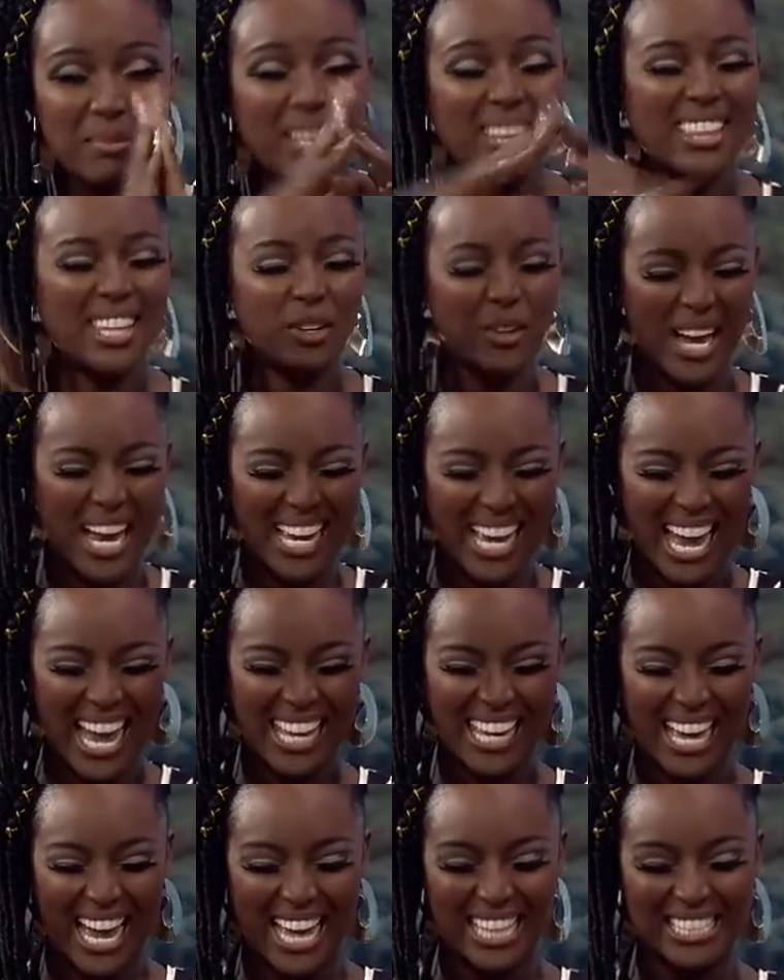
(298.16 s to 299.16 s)
Amen. well. I,
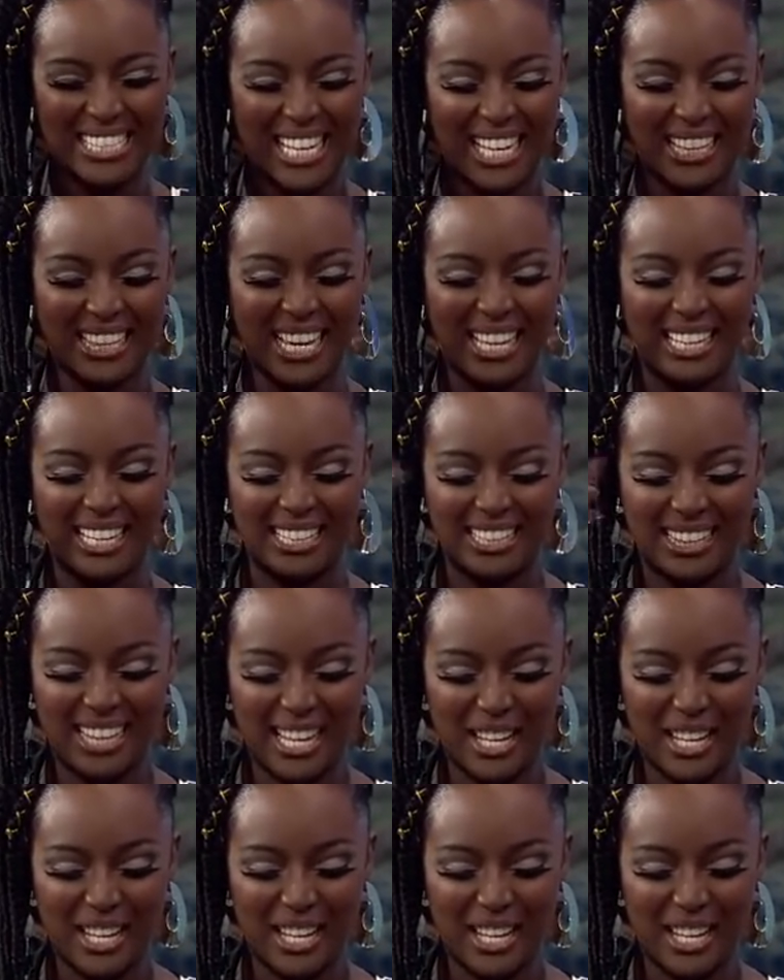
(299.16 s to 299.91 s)
I, I take that in.